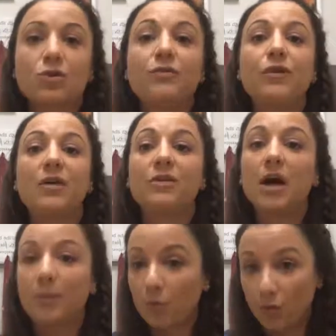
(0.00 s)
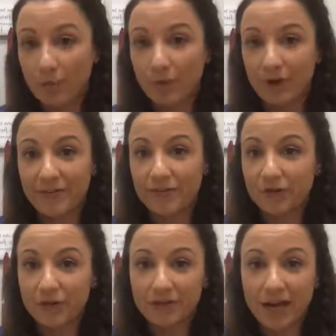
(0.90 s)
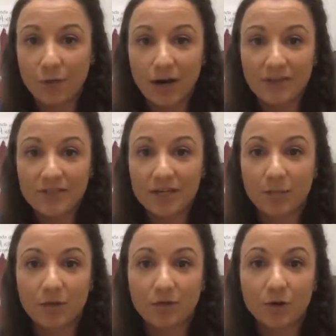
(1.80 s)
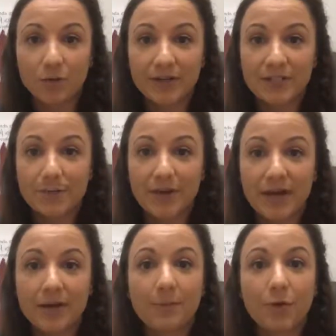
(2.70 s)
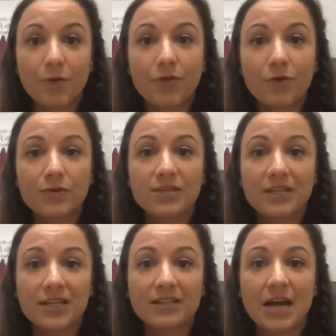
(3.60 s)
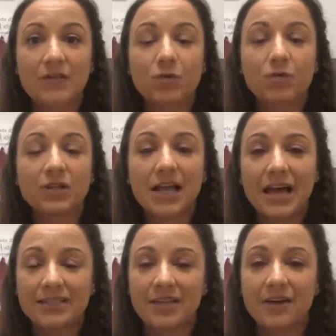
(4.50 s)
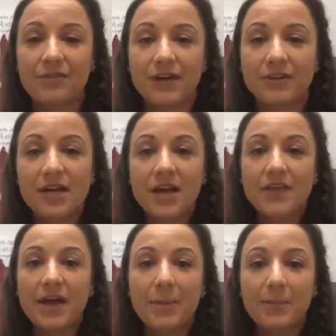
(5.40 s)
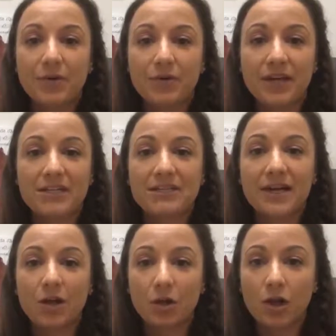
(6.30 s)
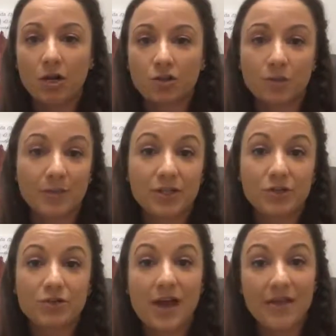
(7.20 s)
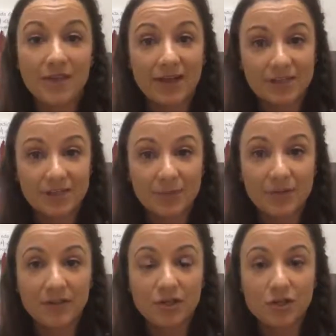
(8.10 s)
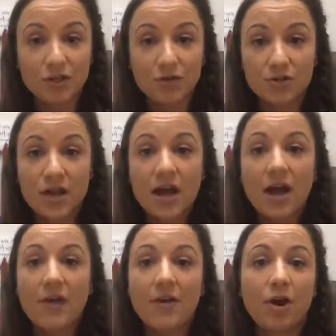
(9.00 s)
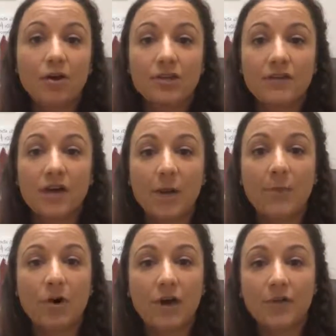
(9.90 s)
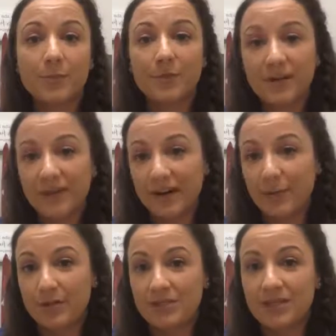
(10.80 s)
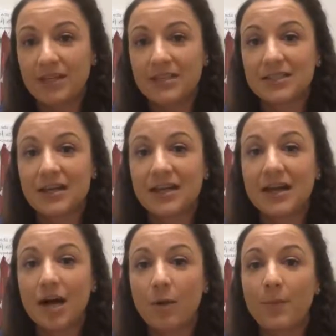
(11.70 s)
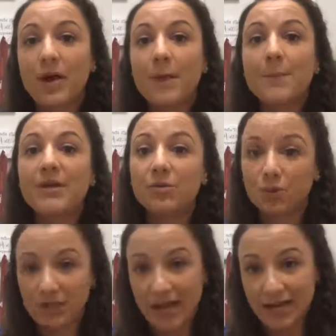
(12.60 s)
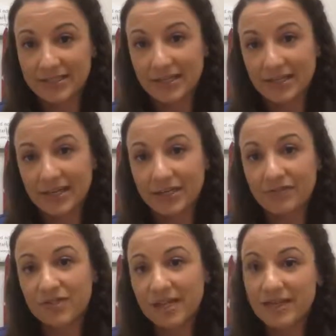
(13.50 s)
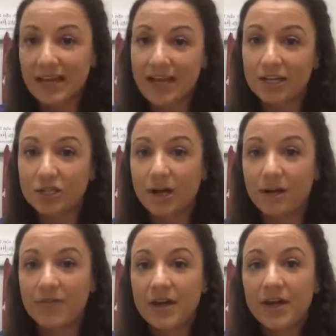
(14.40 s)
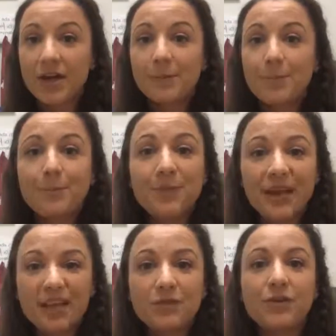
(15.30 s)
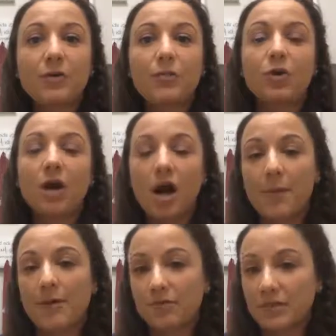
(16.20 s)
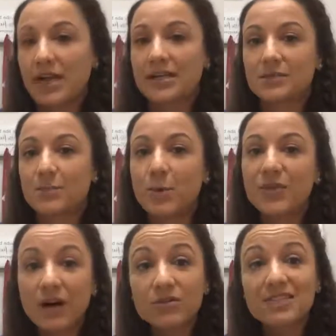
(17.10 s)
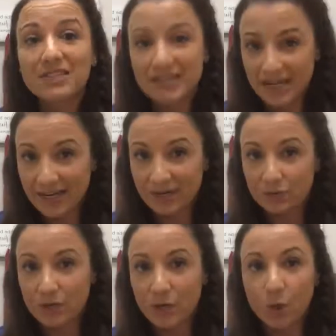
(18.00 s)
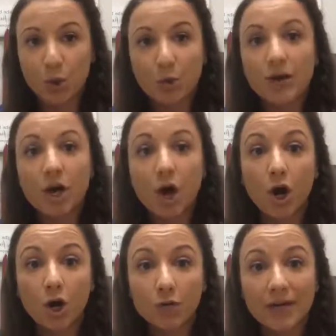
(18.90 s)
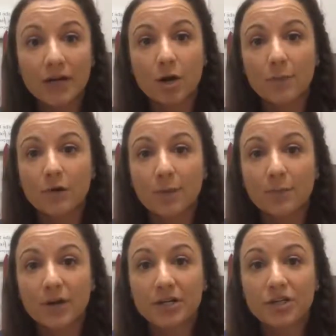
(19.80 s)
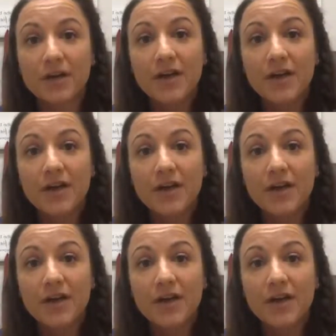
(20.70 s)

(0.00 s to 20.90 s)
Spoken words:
Or if you have a cup of warm milk, you've ever heard that wives' tale before going to bed. Both of those things have a relaxing effect. That milk casein, that colostrum can do that, and that's in some of these chews. And they also have a couple other B vitamins and things that can help be relaxing and kind of take that edge off, make us feel more calm and relaxed, but without sedating us, without lowering our heart rate and our blood pressure.